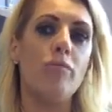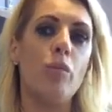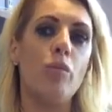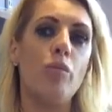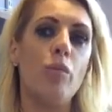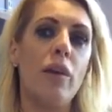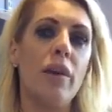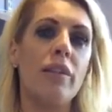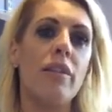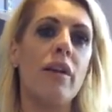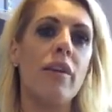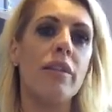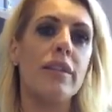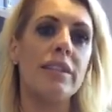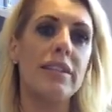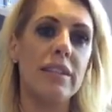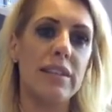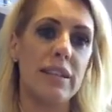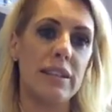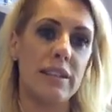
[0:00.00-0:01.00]
with
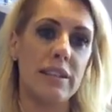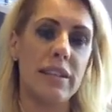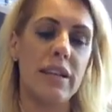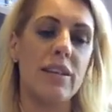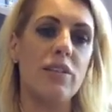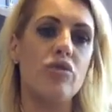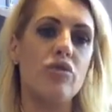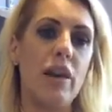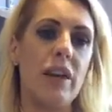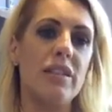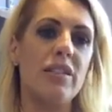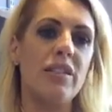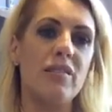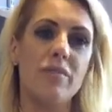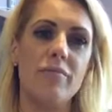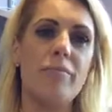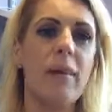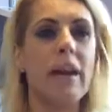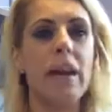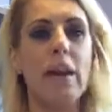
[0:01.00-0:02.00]
statistics, try to
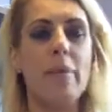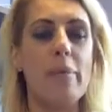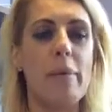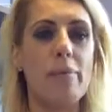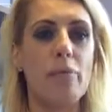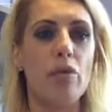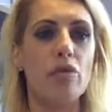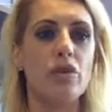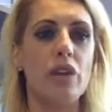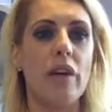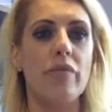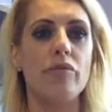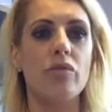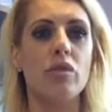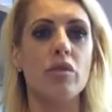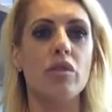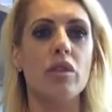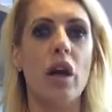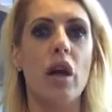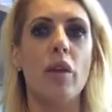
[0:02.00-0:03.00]
make it a bit more
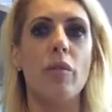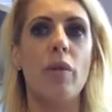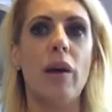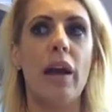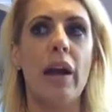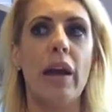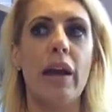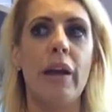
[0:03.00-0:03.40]
general. So,